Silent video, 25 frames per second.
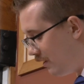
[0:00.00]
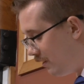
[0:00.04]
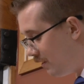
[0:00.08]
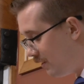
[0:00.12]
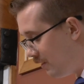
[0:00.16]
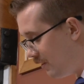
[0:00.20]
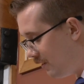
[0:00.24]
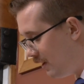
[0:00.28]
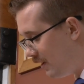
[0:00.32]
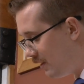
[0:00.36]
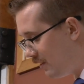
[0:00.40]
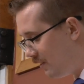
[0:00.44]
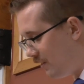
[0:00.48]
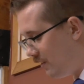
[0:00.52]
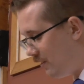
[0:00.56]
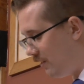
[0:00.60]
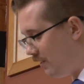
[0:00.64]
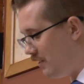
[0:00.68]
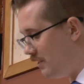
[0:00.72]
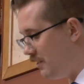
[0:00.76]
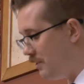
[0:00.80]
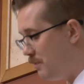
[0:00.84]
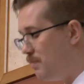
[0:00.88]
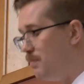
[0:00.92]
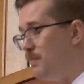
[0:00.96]

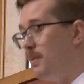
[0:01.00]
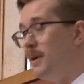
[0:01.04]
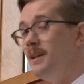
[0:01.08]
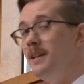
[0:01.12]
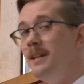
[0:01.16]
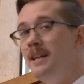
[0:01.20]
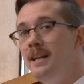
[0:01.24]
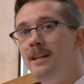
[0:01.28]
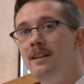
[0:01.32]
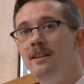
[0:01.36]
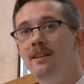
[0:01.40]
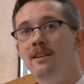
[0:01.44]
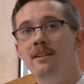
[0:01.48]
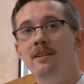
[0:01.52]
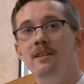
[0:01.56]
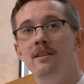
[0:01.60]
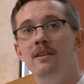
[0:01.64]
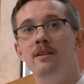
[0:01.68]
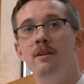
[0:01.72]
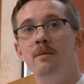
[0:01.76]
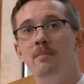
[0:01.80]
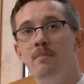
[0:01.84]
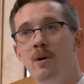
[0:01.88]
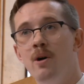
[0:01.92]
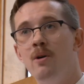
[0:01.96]
sits beneath
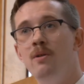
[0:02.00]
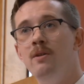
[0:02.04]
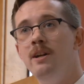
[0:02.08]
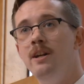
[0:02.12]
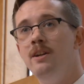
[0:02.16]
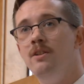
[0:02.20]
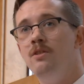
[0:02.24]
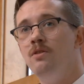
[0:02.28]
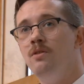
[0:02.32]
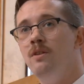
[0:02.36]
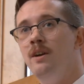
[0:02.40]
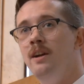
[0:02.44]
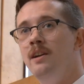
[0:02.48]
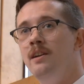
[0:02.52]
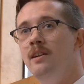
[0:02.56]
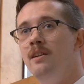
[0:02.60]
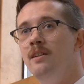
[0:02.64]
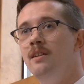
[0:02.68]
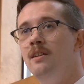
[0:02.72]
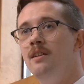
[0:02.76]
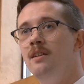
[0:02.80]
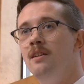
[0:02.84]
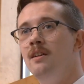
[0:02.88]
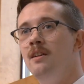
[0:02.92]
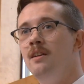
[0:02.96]
the Bodhi tree
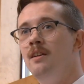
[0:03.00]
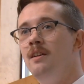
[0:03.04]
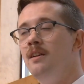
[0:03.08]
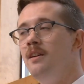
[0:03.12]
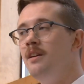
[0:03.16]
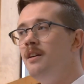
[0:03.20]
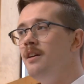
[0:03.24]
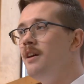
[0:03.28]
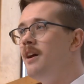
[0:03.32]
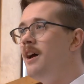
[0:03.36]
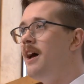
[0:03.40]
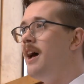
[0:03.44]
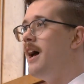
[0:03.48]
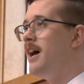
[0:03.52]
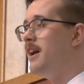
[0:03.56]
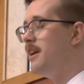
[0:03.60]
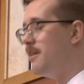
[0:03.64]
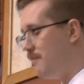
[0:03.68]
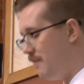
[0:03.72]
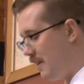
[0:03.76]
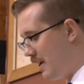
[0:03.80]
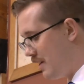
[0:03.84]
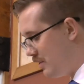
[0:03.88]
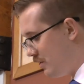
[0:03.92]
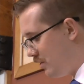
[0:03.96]
and
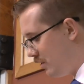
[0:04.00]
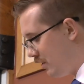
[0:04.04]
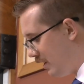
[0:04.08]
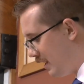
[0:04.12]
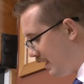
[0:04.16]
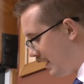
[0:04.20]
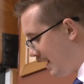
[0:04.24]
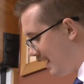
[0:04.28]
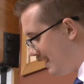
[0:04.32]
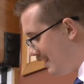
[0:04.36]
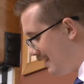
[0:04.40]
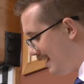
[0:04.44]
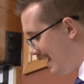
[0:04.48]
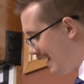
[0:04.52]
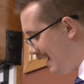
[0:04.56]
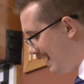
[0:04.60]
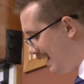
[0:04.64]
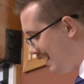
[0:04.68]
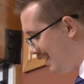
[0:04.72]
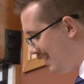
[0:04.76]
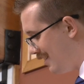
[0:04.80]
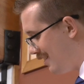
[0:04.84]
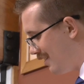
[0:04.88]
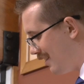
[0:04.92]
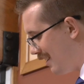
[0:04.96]
eventually
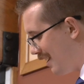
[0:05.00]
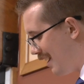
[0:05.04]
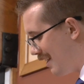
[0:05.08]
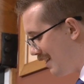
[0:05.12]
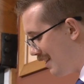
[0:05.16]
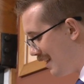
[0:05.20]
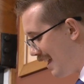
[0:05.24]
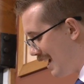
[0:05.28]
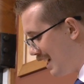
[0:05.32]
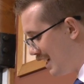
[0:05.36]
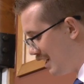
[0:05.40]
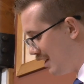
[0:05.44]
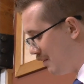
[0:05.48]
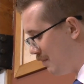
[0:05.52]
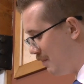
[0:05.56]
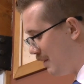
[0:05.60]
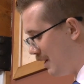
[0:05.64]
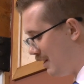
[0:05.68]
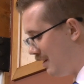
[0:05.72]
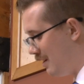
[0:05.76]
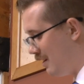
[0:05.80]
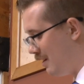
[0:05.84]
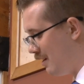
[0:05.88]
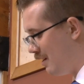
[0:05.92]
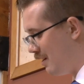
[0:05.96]
attains
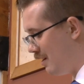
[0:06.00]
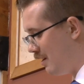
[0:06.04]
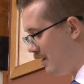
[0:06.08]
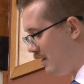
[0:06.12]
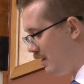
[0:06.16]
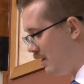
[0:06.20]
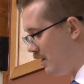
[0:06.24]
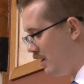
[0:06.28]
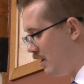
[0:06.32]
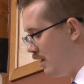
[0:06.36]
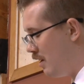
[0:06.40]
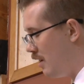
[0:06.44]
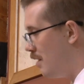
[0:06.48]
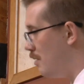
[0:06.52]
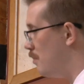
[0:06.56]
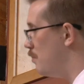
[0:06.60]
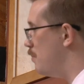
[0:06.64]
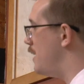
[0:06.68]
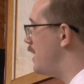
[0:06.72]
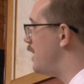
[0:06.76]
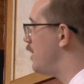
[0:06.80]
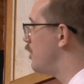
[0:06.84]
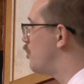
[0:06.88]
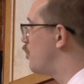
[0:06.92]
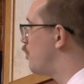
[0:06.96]
enlightenment,
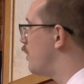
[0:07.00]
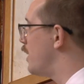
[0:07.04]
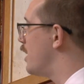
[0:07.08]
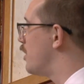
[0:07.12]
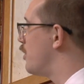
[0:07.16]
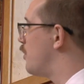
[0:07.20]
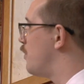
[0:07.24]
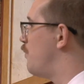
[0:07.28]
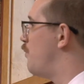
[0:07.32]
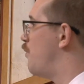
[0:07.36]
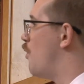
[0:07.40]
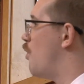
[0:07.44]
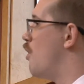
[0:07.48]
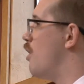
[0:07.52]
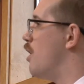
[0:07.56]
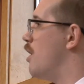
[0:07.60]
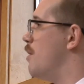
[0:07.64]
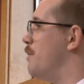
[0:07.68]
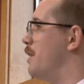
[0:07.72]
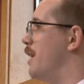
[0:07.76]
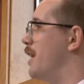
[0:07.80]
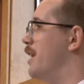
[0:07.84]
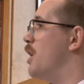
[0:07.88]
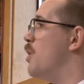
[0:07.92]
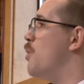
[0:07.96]
being
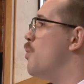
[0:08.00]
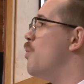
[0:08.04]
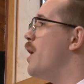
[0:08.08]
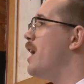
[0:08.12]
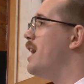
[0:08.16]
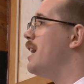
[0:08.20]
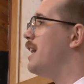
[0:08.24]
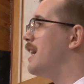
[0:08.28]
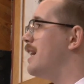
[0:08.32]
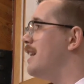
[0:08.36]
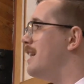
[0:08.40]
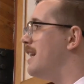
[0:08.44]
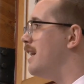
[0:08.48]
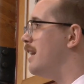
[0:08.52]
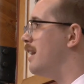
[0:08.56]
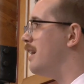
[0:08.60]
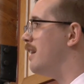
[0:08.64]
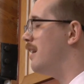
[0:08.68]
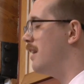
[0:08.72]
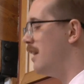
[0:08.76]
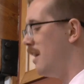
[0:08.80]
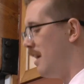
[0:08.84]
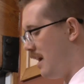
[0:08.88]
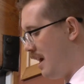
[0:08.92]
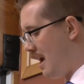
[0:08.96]
transformed and awakening
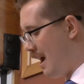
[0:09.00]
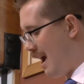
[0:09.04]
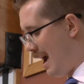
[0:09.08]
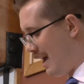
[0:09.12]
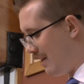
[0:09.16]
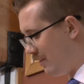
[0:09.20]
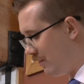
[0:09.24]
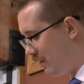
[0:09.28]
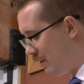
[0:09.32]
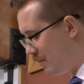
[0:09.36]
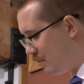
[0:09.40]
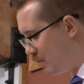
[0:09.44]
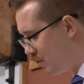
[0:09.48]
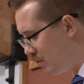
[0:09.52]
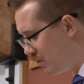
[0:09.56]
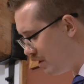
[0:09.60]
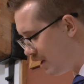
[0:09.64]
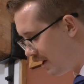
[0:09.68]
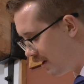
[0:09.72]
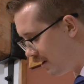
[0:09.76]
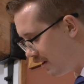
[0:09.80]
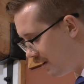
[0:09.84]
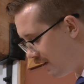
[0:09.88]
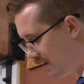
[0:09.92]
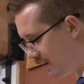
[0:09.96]
as the
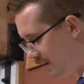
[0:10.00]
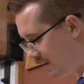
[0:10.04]
Buddha.